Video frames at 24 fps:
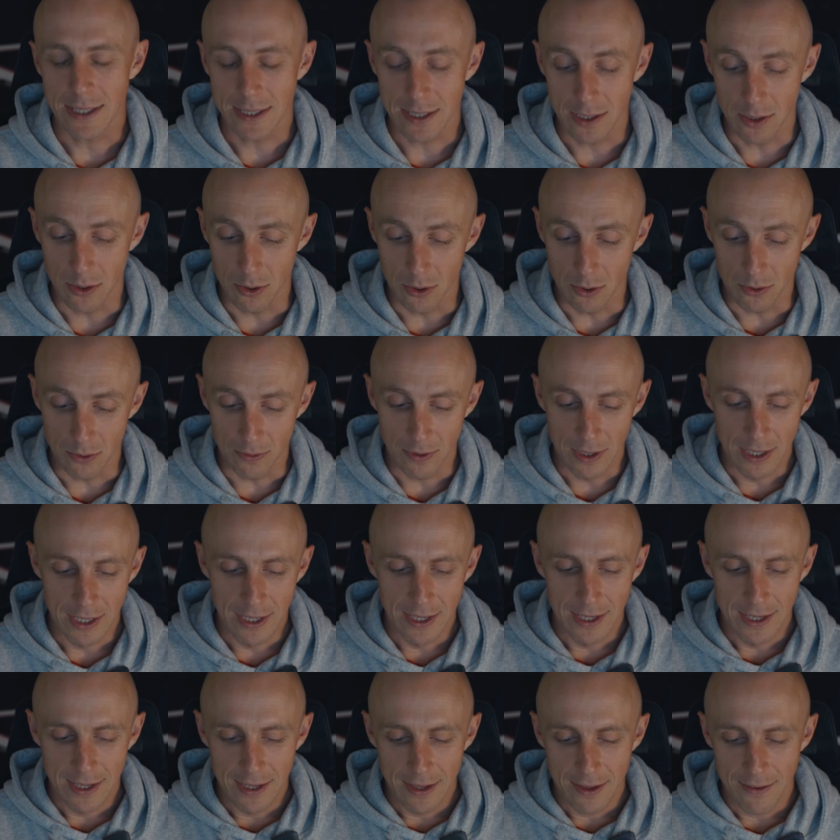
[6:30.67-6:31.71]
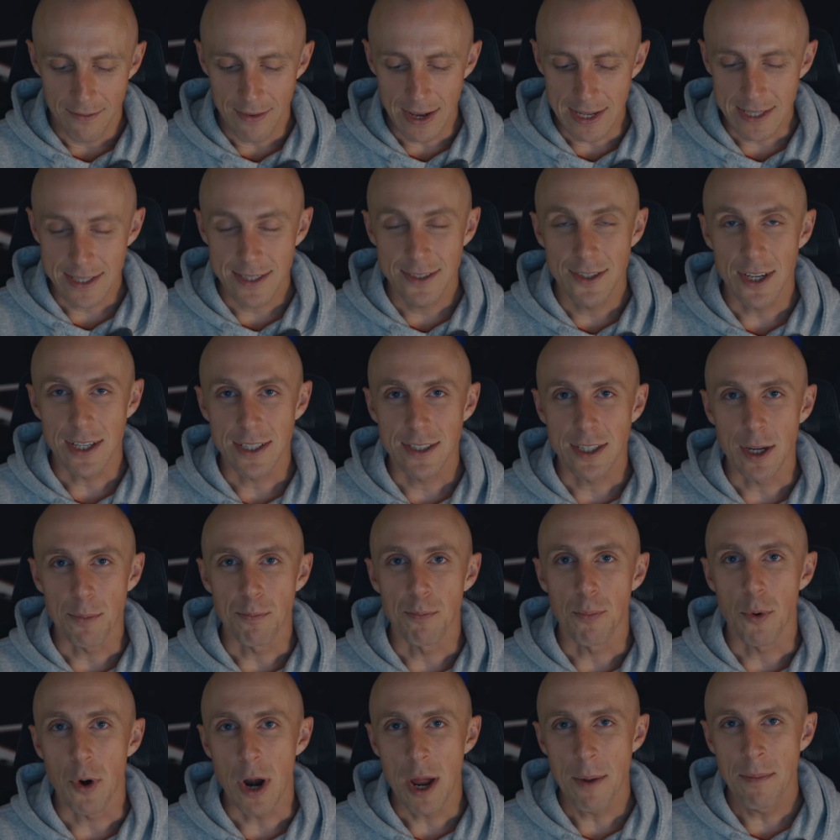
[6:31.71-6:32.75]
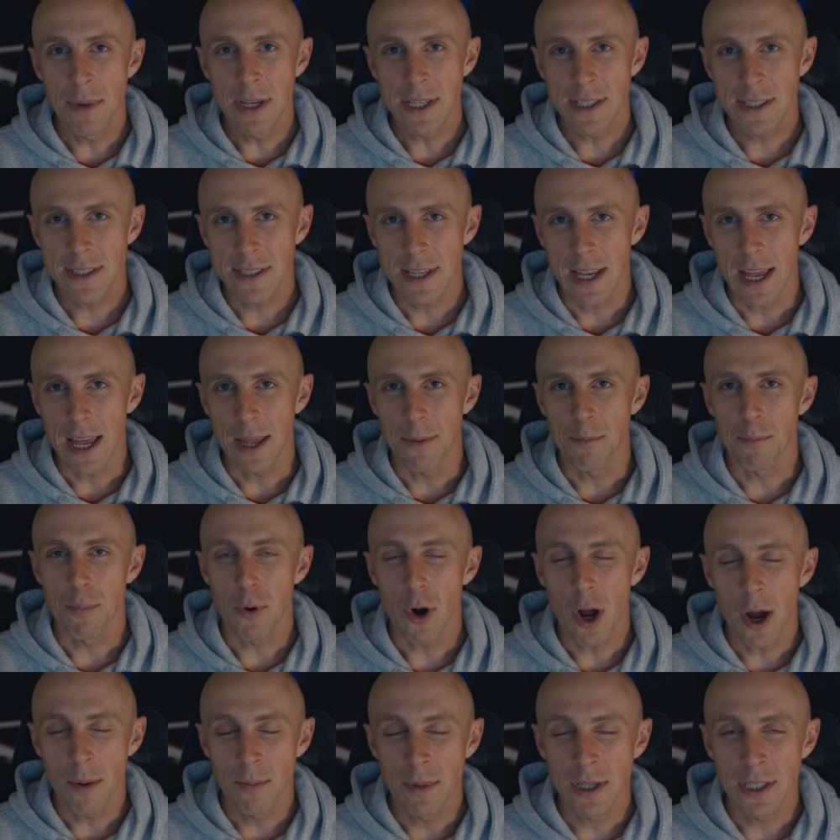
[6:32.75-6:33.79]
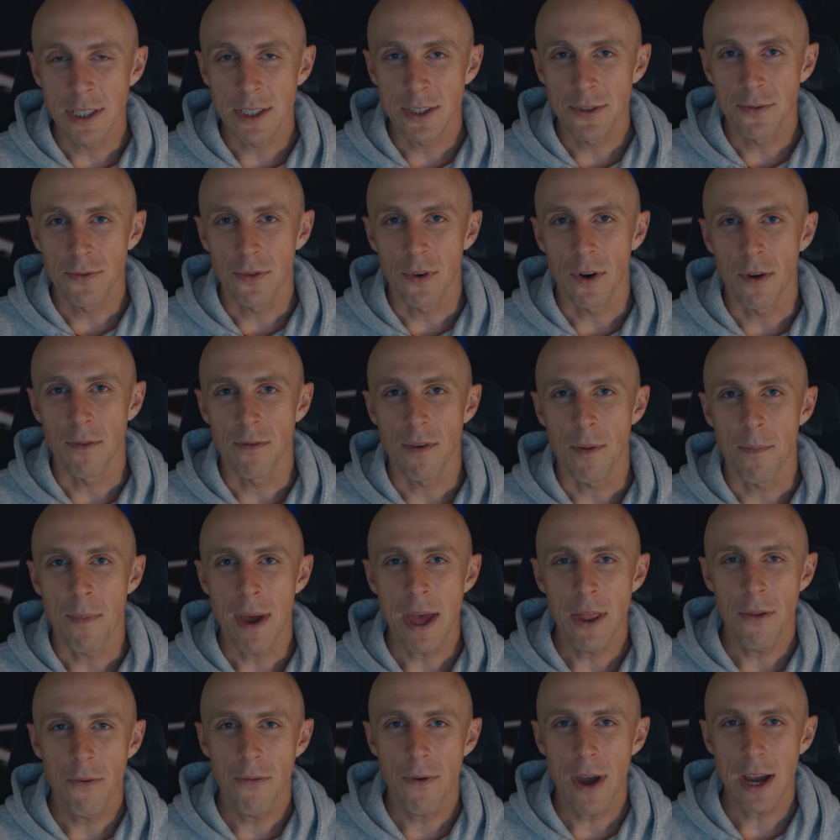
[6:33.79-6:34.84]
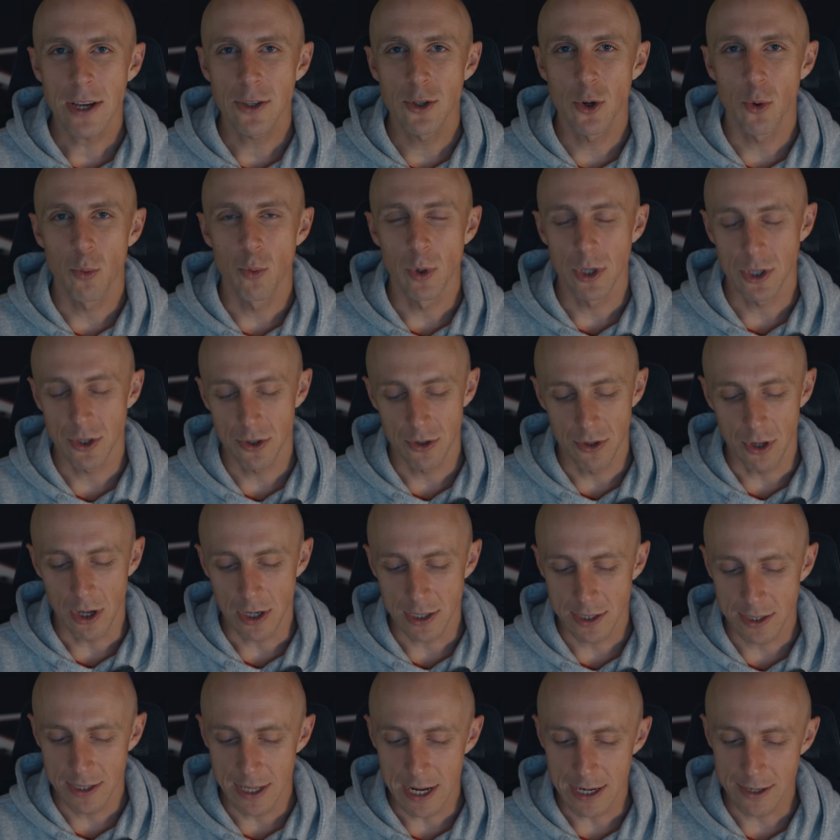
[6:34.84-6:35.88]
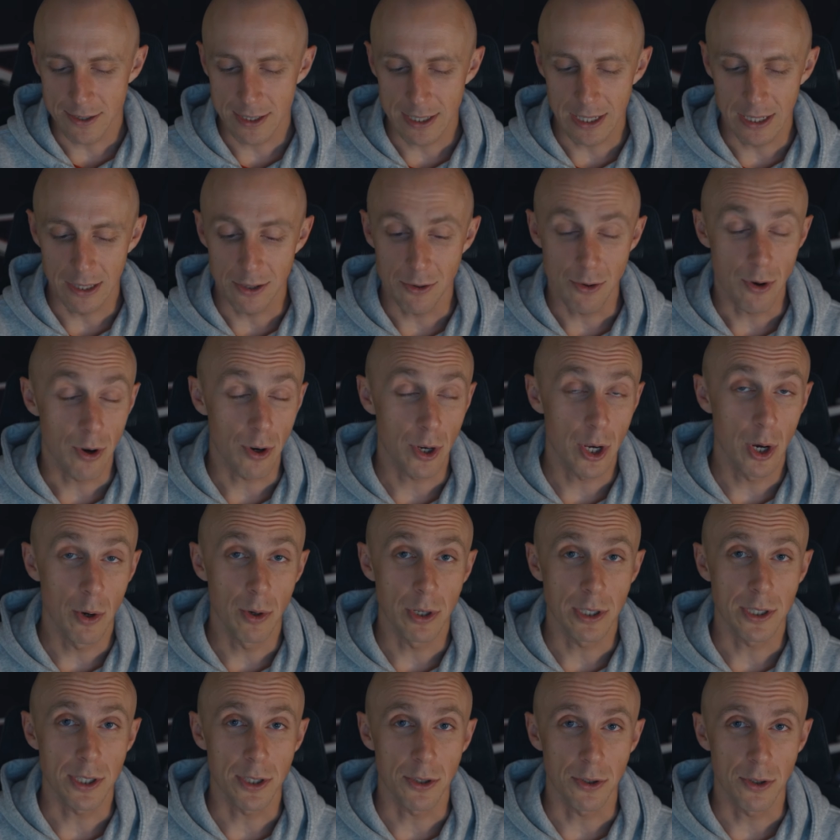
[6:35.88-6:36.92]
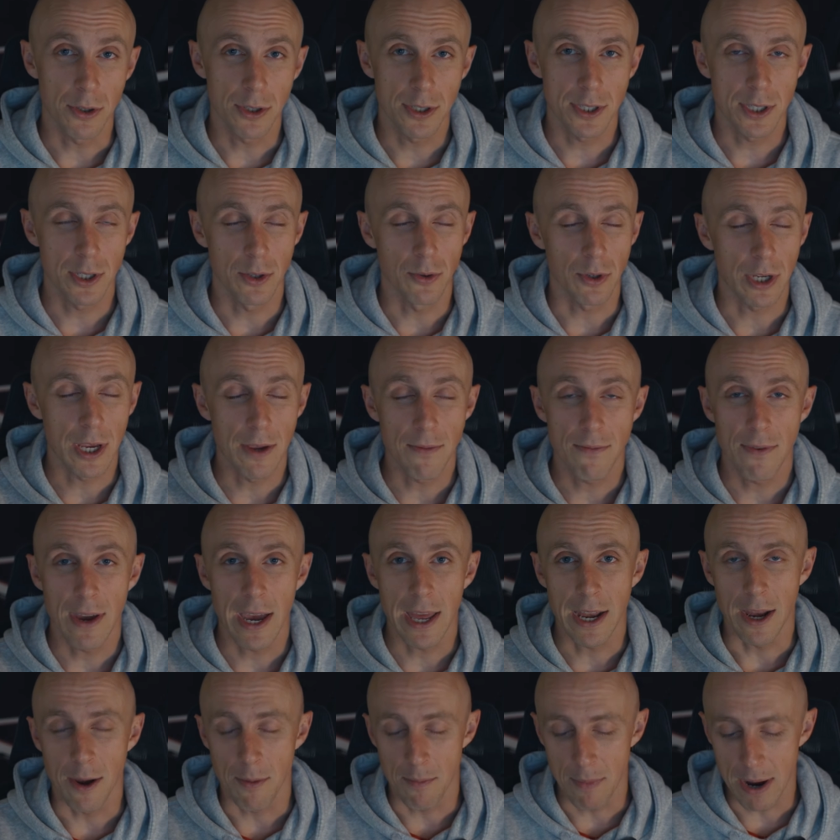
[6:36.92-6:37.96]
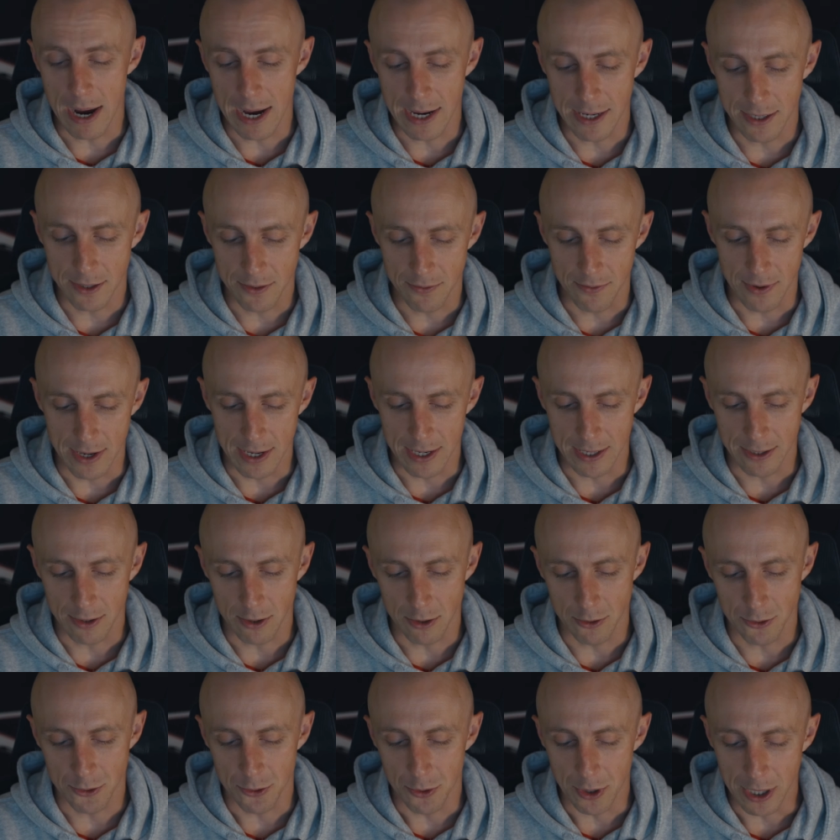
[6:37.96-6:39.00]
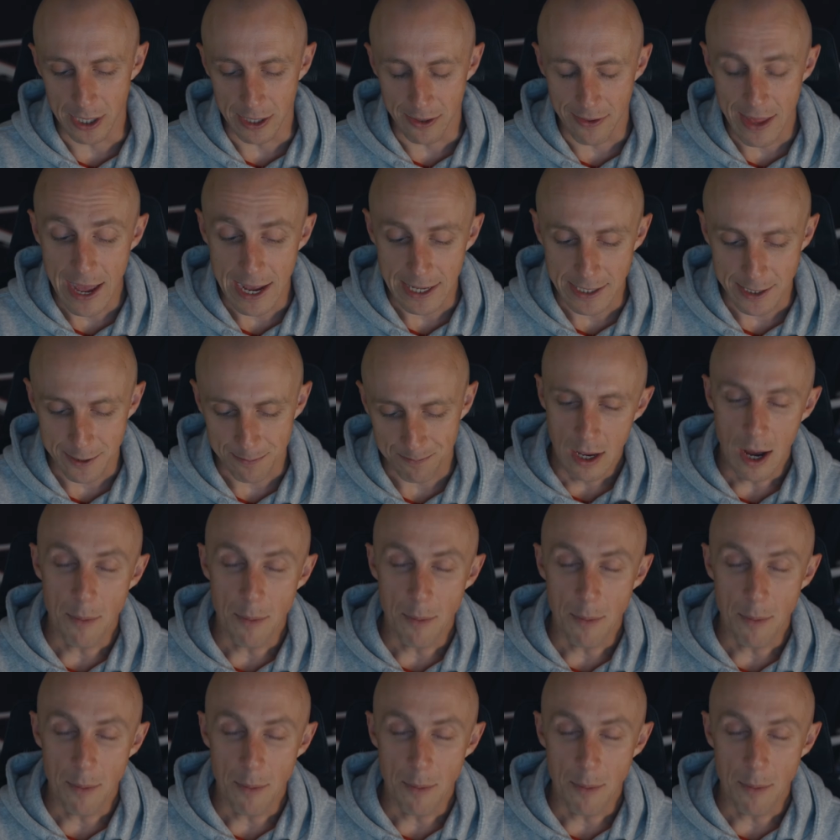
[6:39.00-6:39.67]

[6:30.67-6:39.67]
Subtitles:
So that's just a premise and promise from the manufacturer, which not necessarily you're going to use, so keep that in mind when considering that.